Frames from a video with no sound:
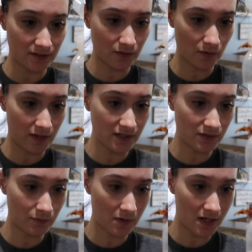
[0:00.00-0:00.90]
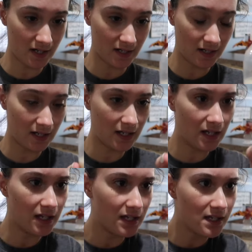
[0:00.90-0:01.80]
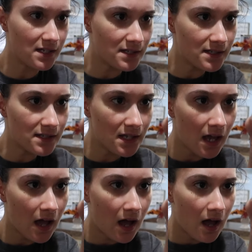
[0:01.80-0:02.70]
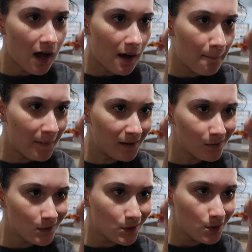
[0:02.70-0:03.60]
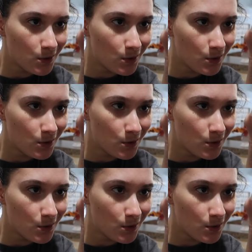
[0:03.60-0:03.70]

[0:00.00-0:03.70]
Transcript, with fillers: So this one is about